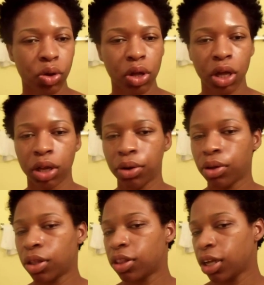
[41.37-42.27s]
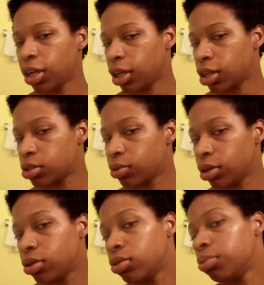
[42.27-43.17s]
And the thing is, when
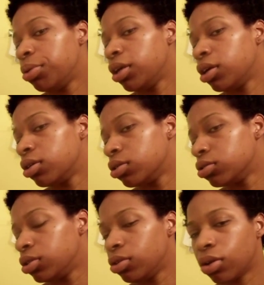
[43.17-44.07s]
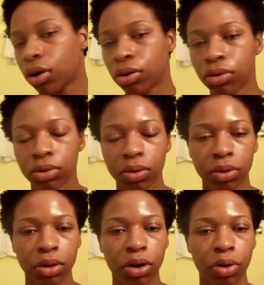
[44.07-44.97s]
you do peels, you don't
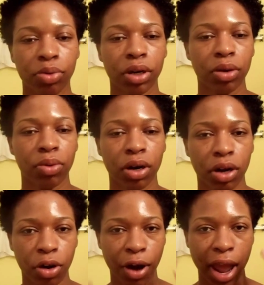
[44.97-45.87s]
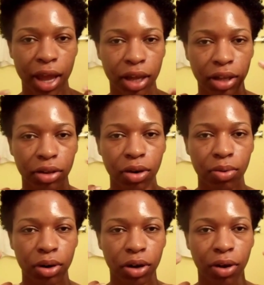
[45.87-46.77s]
really want to crack. You don't
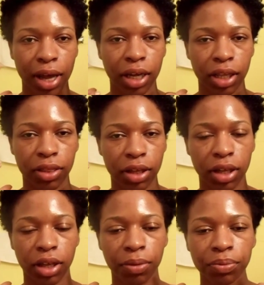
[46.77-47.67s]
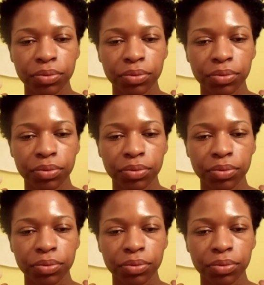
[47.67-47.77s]
want to crack anything.